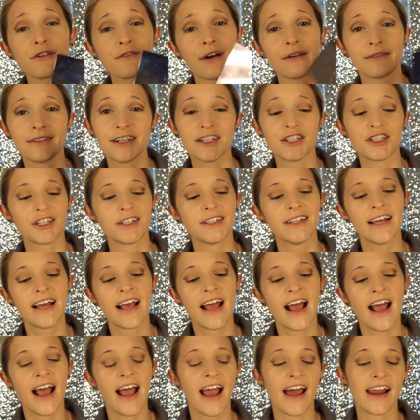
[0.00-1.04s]
Foundation,
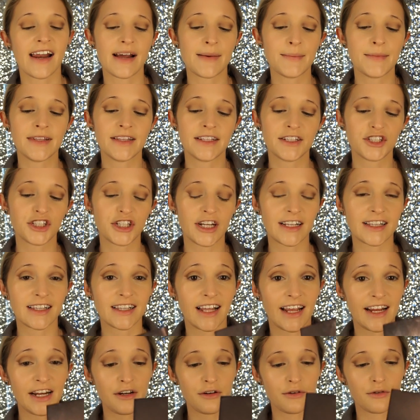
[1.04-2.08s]
and I'm in the shade
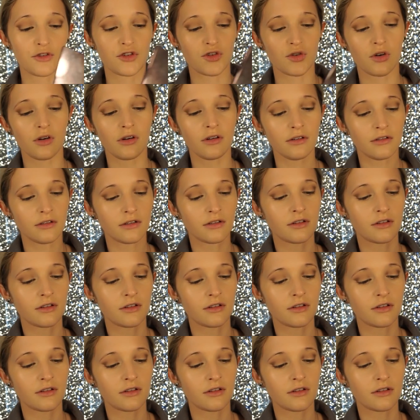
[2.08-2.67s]
Light Neutral.